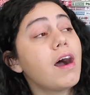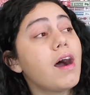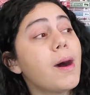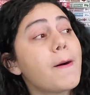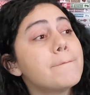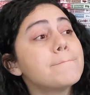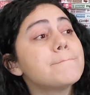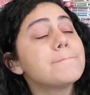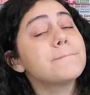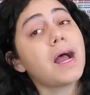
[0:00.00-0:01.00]
Um,
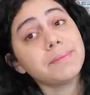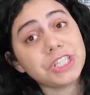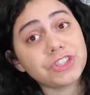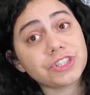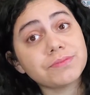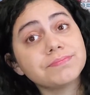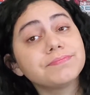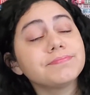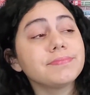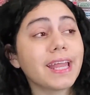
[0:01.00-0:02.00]
I'm a teacher
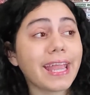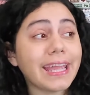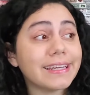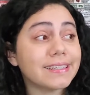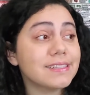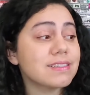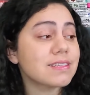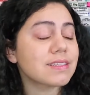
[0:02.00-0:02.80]
and